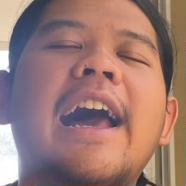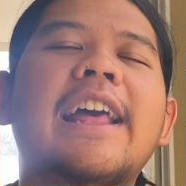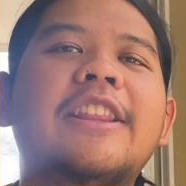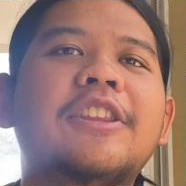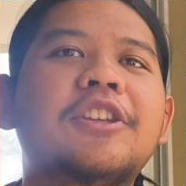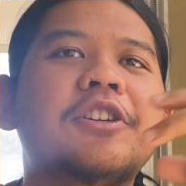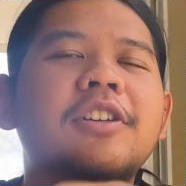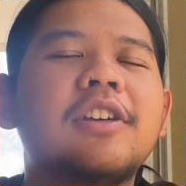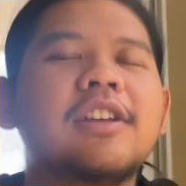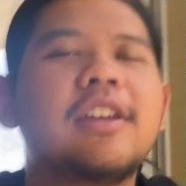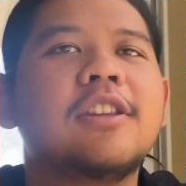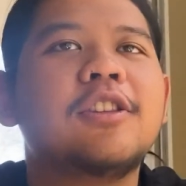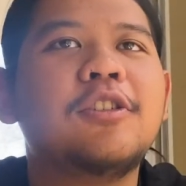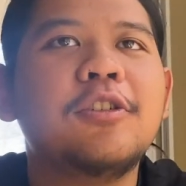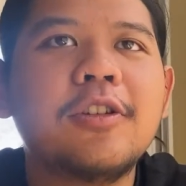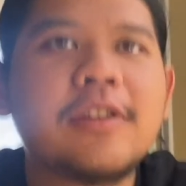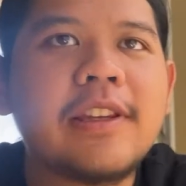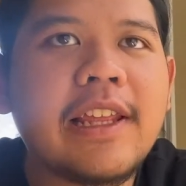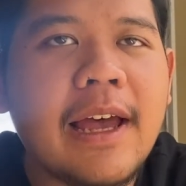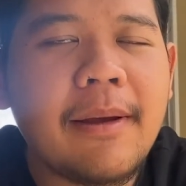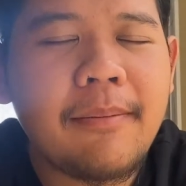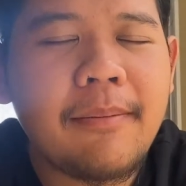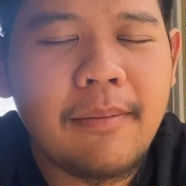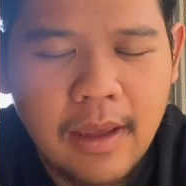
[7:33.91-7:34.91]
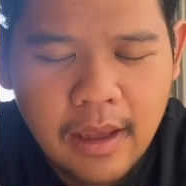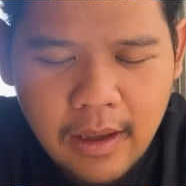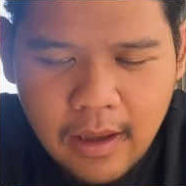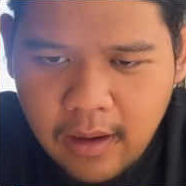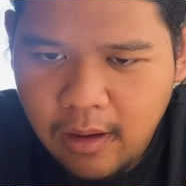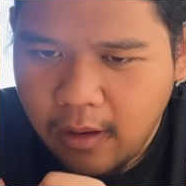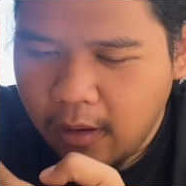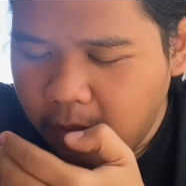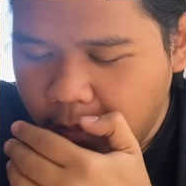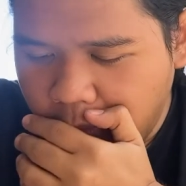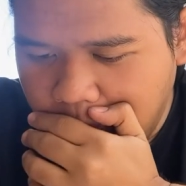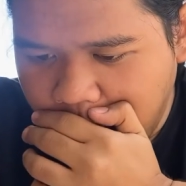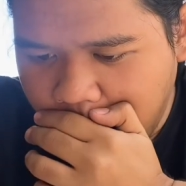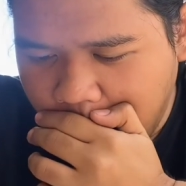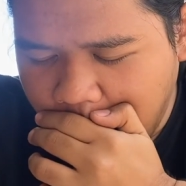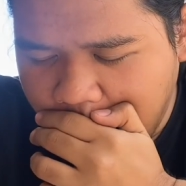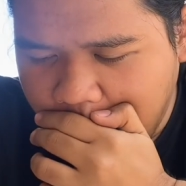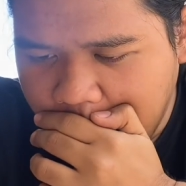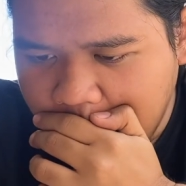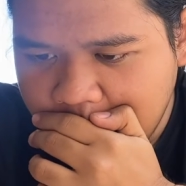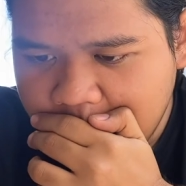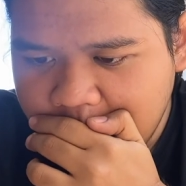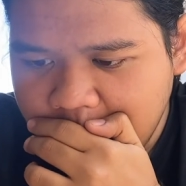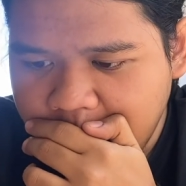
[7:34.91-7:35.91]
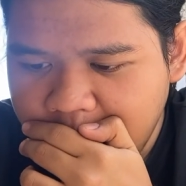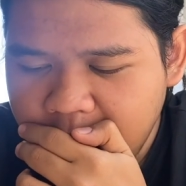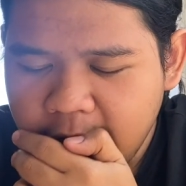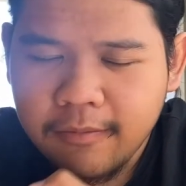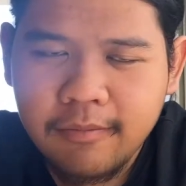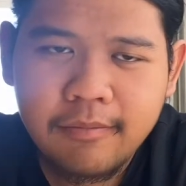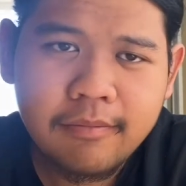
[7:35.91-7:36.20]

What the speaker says: I took 2 times. Sorry.